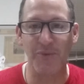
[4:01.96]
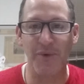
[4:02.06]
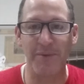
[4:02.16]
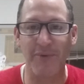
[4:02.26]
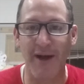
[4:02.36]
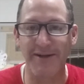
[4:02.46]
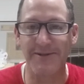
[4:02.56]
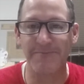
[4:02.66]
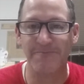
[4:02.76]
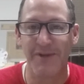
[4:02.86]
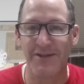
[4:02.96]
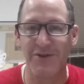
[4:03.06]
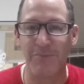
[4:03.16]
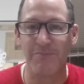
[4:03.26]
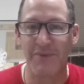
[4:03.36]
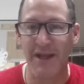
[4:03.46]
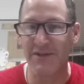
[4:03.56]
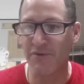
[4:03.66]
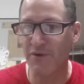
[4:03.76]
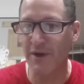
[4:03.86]
in one practice. So
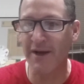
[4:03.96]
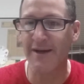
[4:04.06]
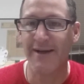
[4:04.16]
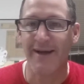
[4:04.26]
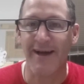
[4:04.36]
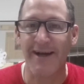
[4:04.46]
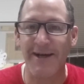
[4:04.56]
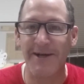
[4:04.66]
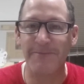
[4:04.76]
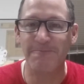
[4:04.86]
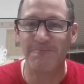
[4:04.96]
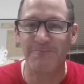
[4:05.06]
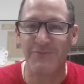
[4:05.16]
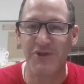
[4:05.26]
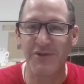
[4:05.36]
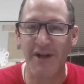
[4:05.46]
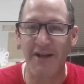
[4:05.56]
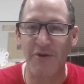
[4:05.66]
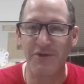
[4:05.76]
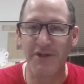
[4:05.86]
thanks for choosing
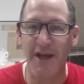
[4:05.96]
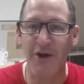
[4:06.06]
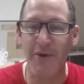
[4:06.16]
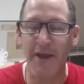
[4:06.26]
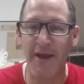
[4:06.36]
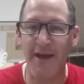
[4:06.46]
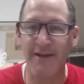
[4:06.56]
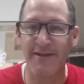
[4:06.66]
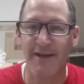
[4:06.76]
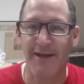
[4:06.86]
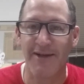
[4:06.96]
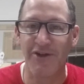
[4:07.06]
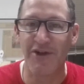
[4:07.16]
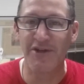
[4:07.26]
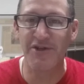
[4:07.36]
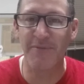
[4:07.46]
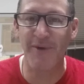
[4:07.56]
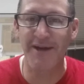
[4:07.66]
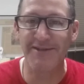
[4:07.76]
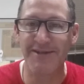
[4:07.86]
iCoachNow, and good luck to your
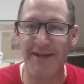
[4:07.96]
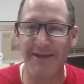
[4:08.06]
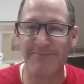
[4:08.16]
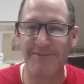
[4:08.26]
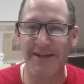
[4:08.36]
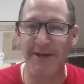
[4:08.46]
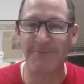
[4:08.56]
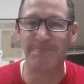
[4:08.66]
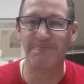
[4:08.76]
practice today. Take care.